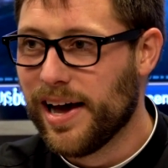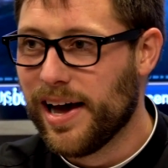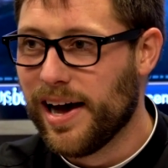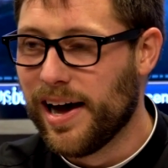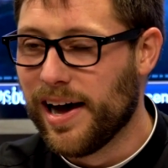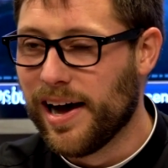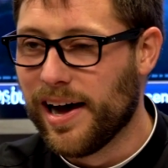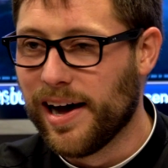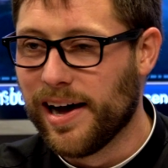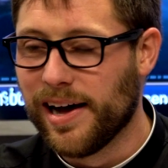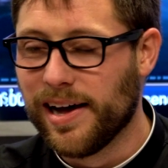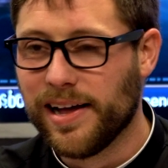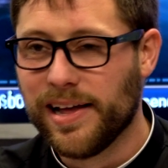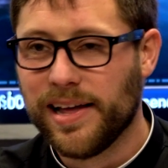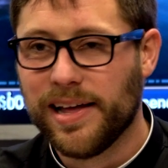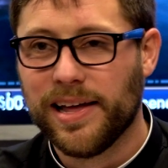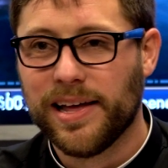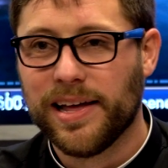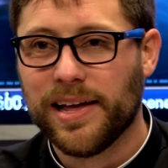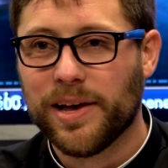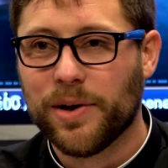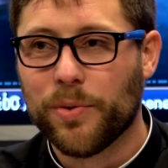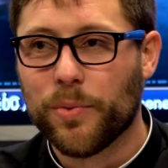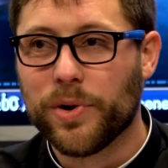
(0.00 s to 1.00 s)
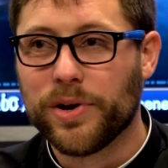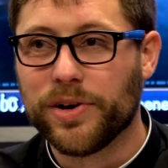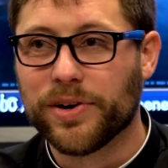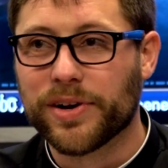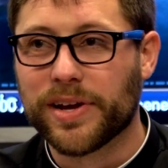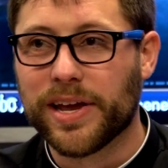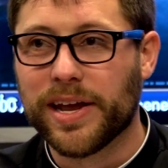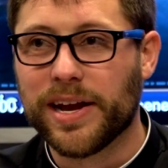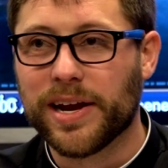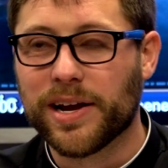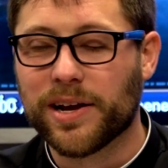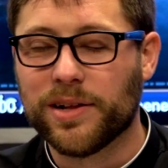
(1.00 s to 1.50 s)
uh, when you're
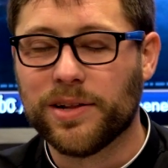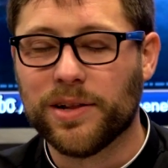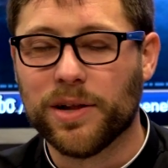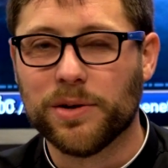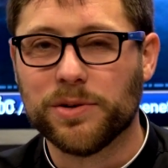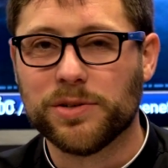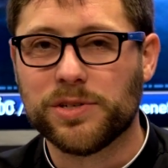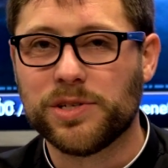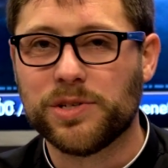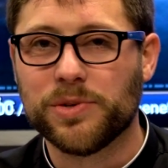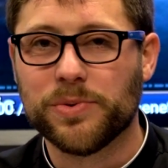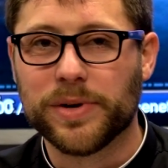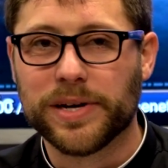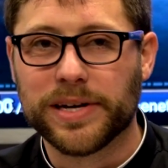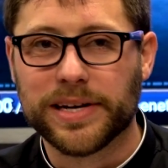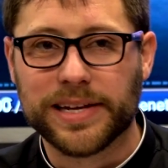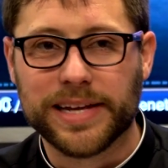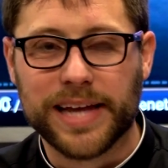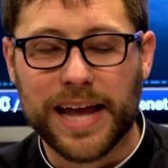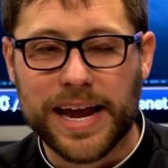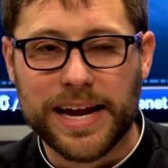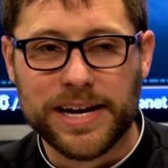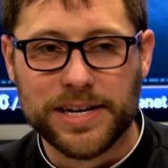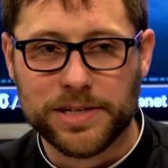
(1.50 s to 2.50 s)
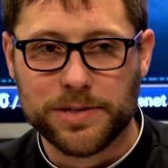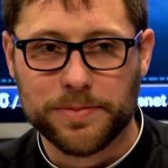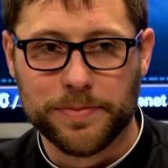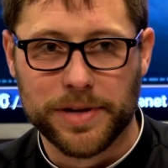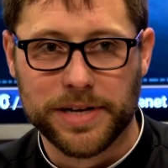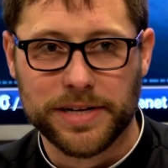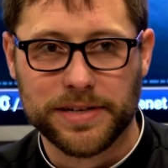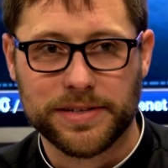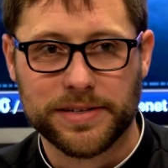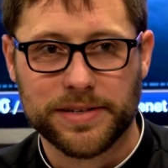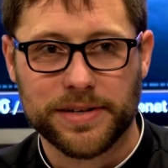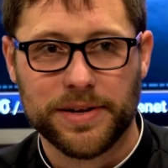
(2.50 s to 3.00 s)
getting close to
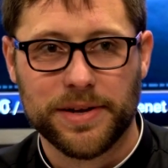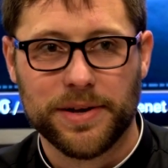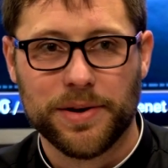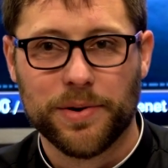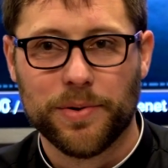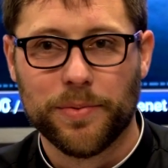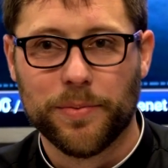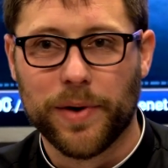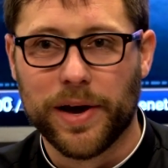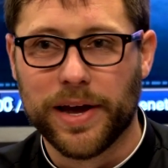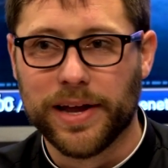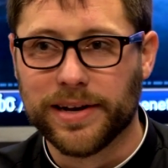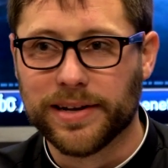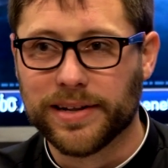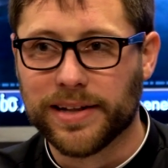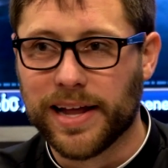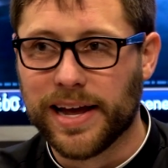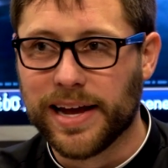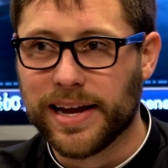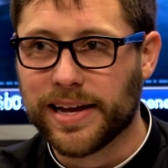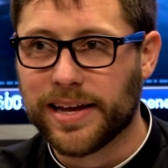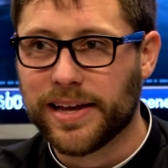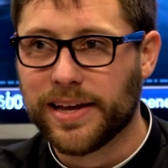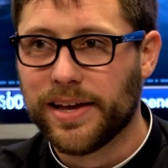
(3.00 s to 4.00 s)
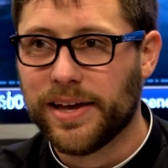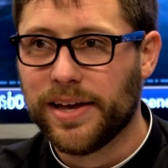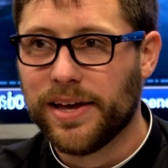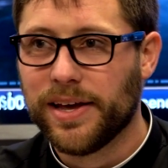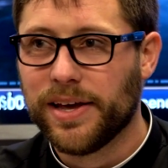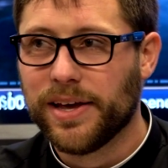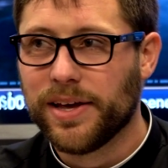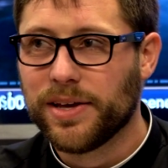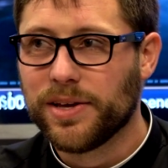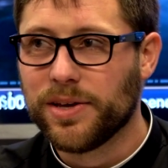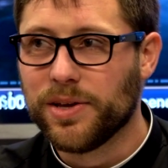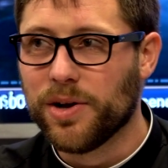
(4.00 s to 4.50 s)
engagement, when like,
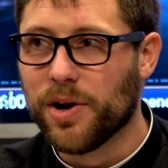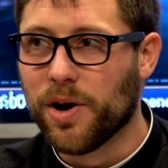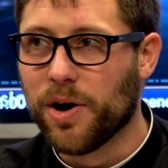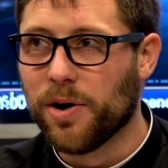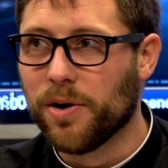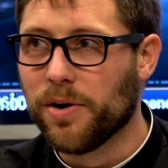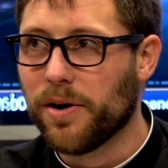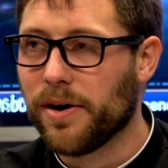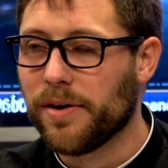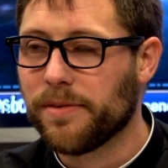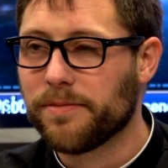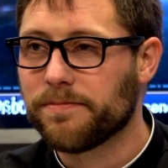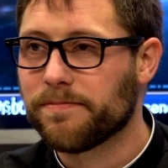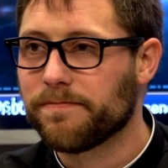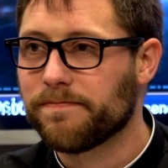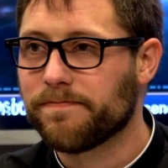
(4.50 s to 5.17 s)
you know,